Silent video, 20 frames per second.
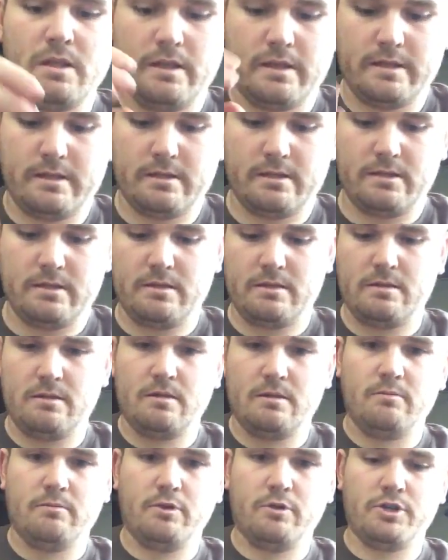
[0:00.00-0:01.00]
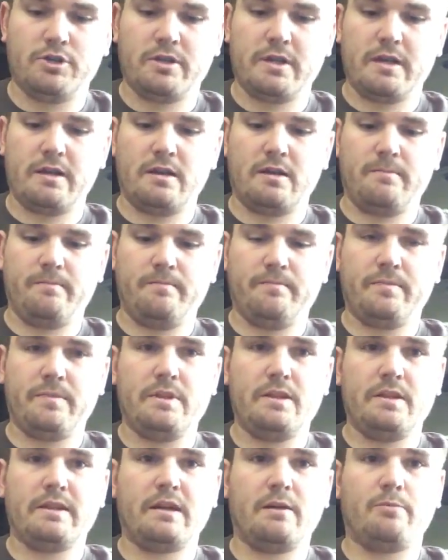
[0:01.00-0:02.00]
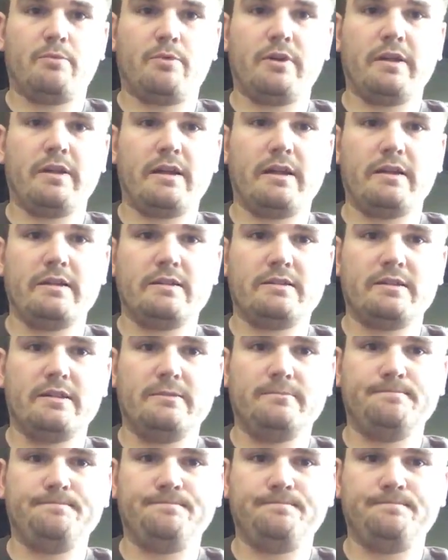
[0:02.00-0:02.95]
and push that up. Look how pretty that is, see?